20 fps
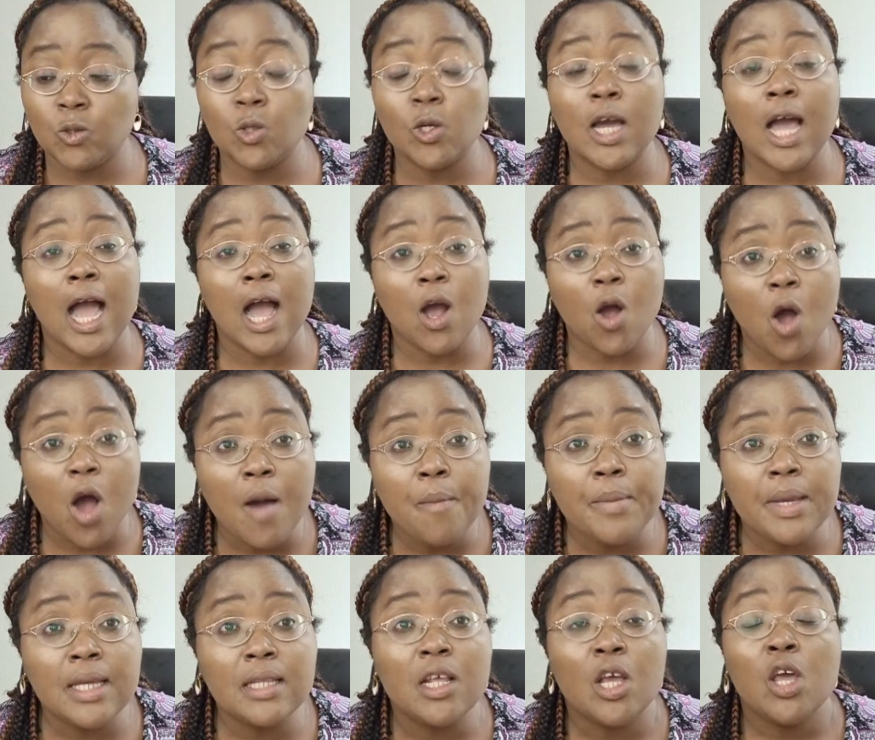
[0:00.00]
You can come
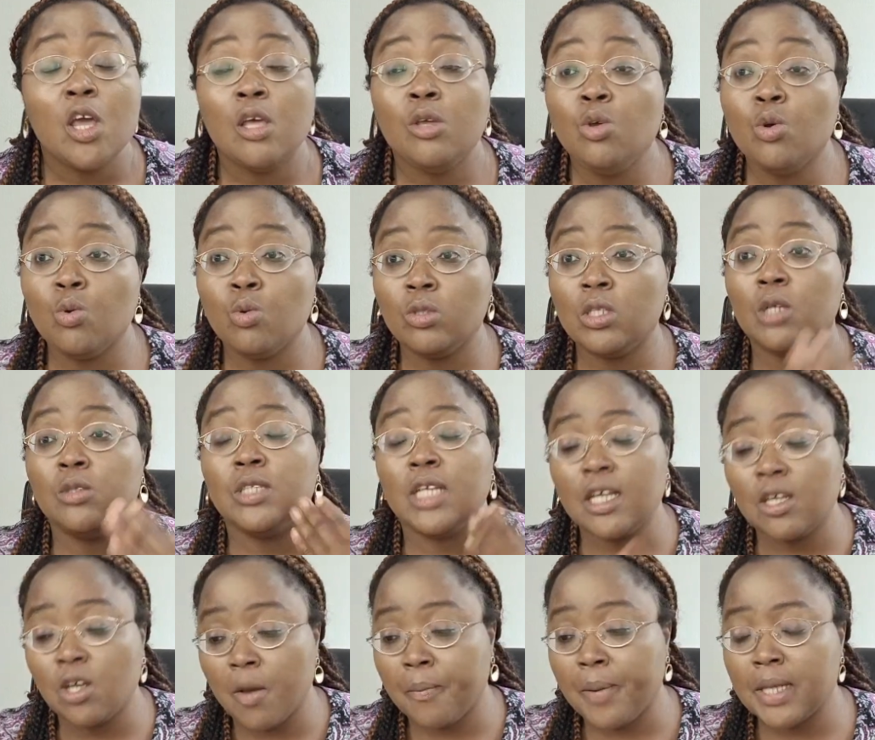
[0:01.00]
in, they'll
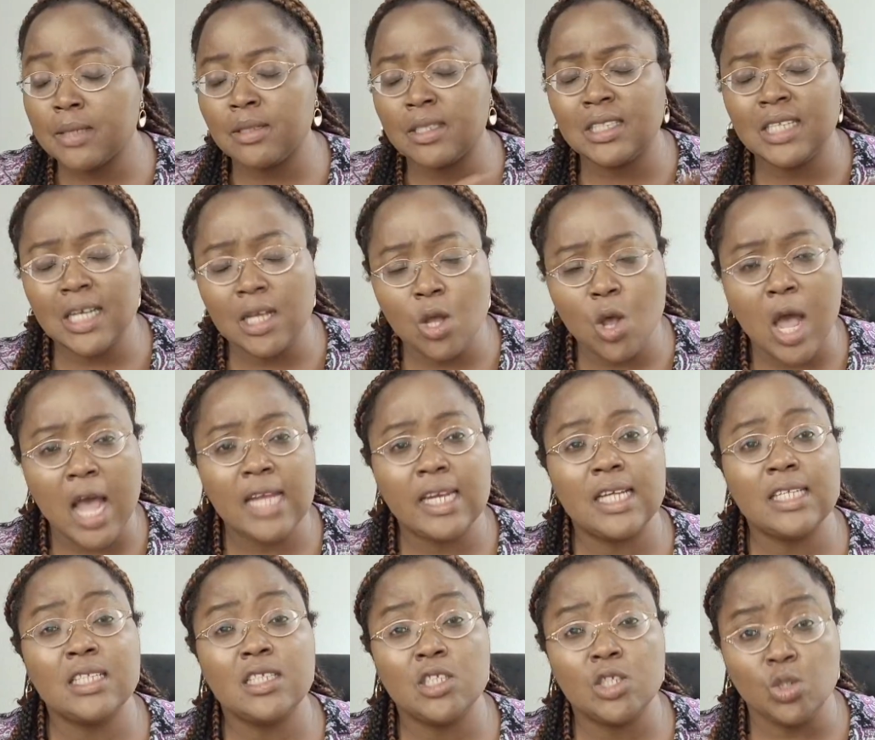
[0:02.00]
take your passport, take your
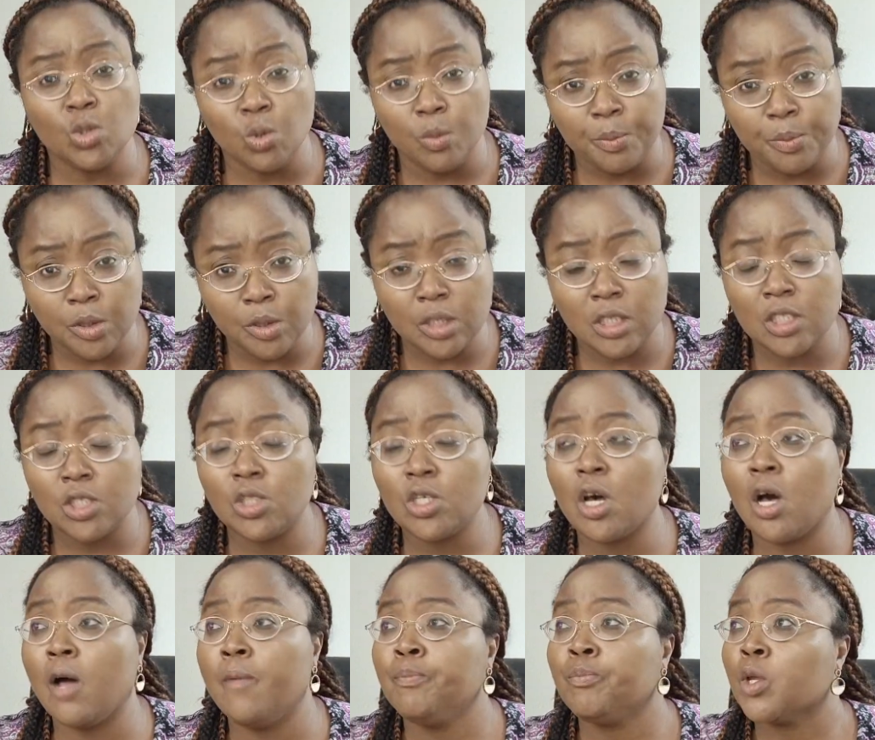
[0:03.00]
identity, you book the
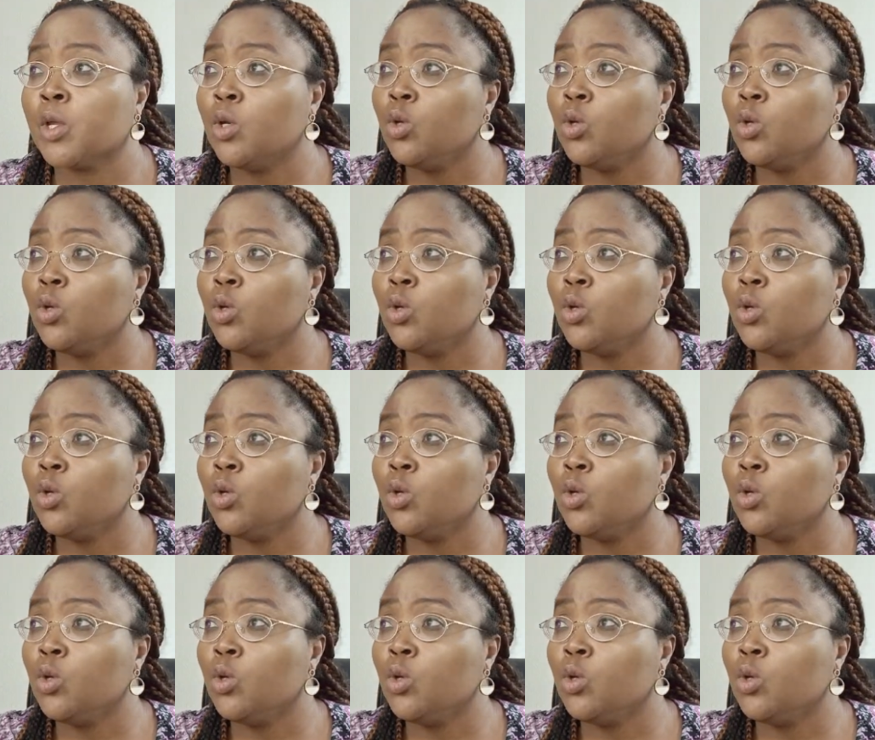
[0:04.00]
tour,